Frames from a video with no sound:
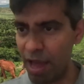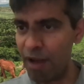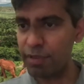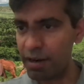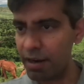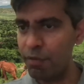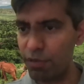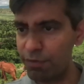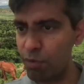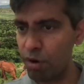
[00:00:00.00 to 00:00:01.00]
have that level
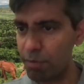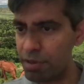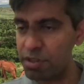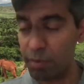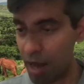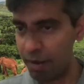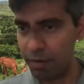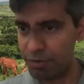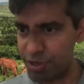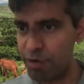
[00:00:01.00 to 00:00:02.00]
of moral principle.
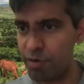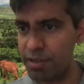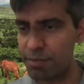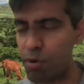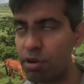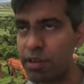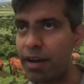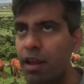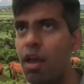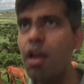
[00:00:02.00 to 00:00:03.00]
I genuinely support that.